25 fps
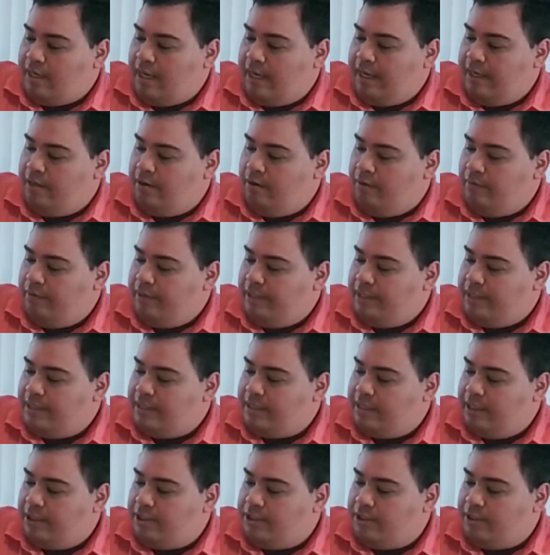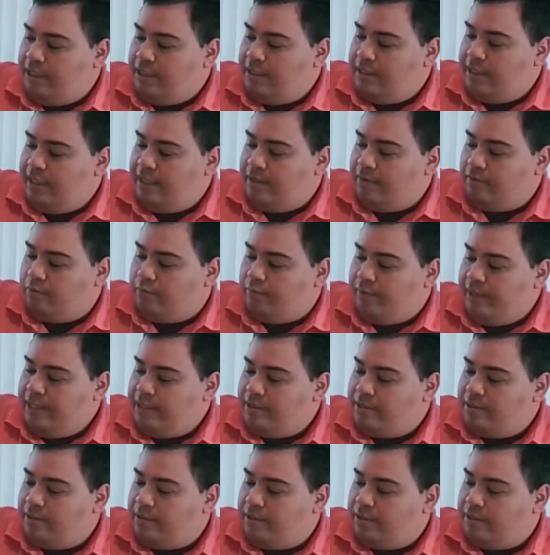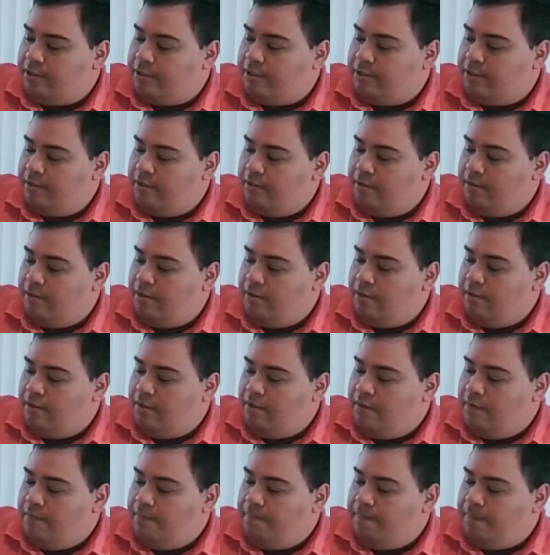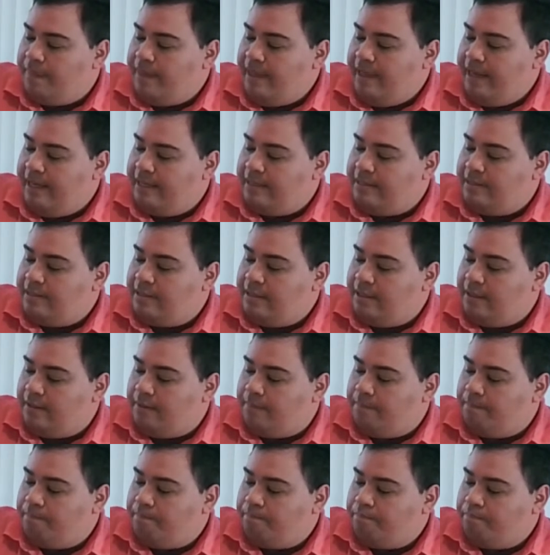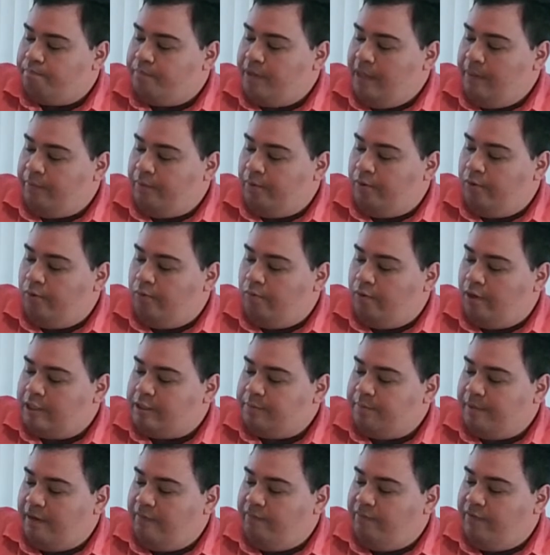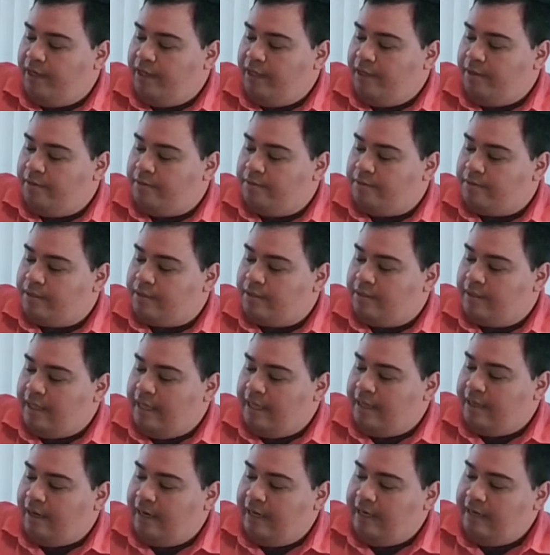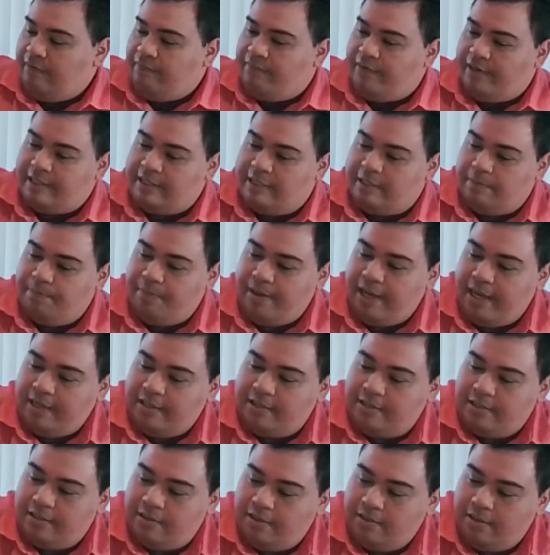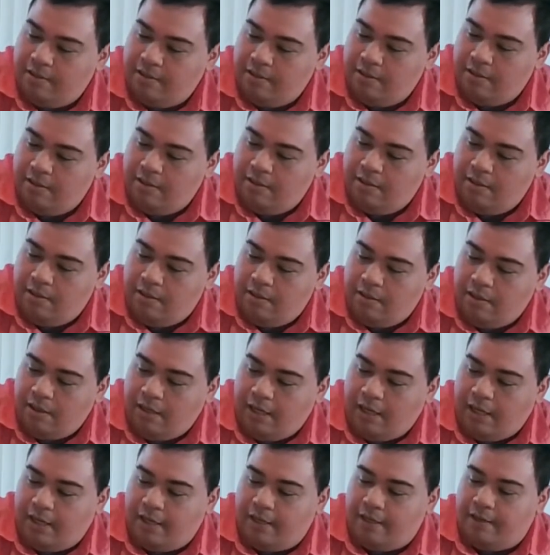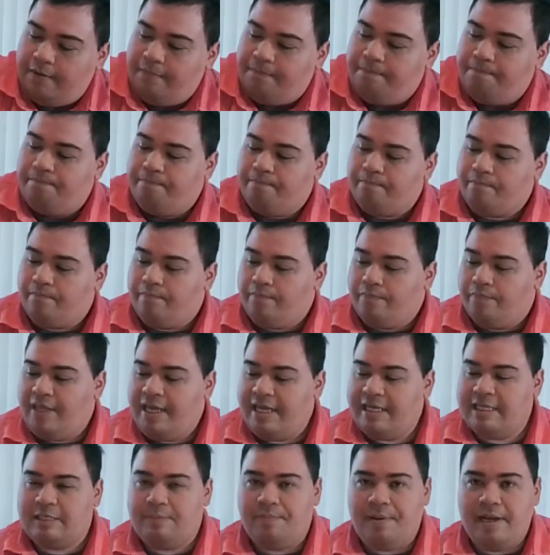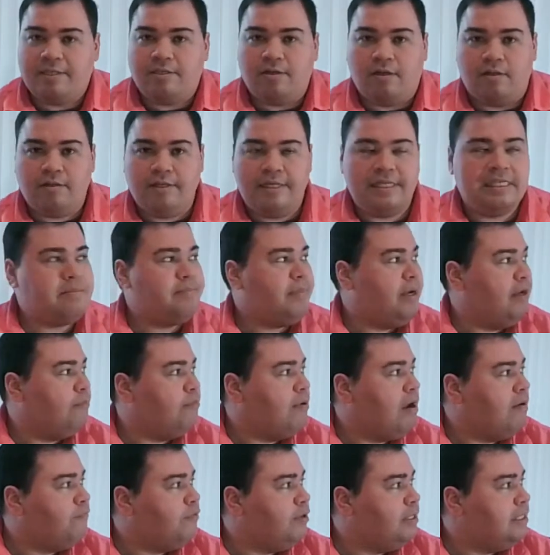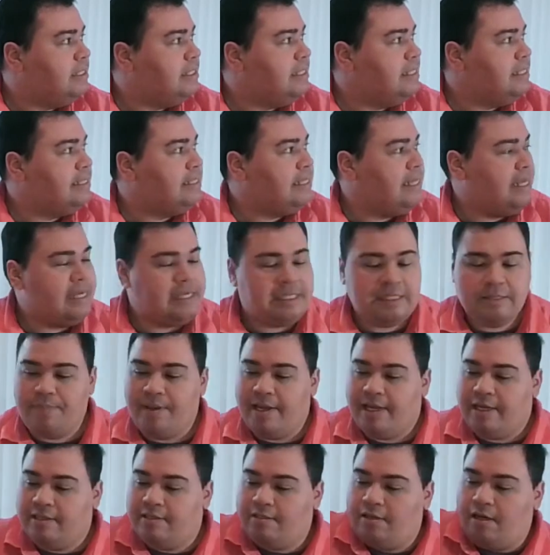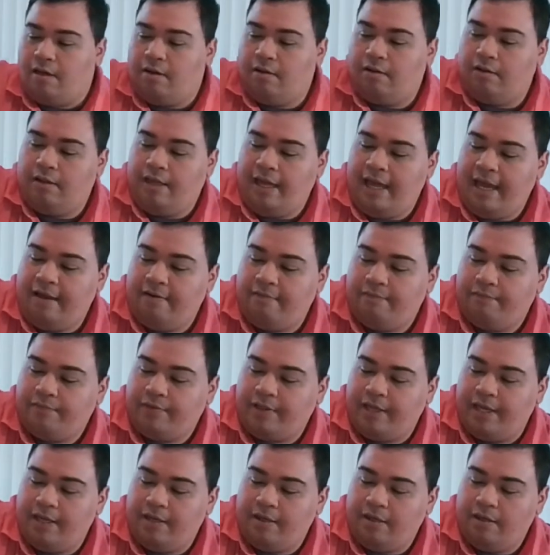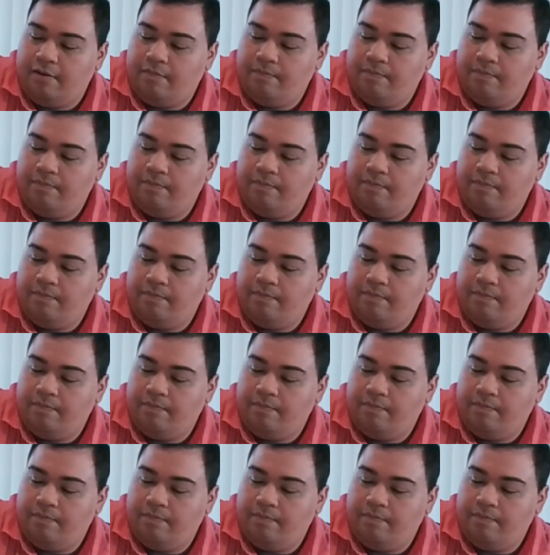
I go into such detailed research that people who watch my videos, they kind of expect, they expect I'll list my references, they expect I'll have, like,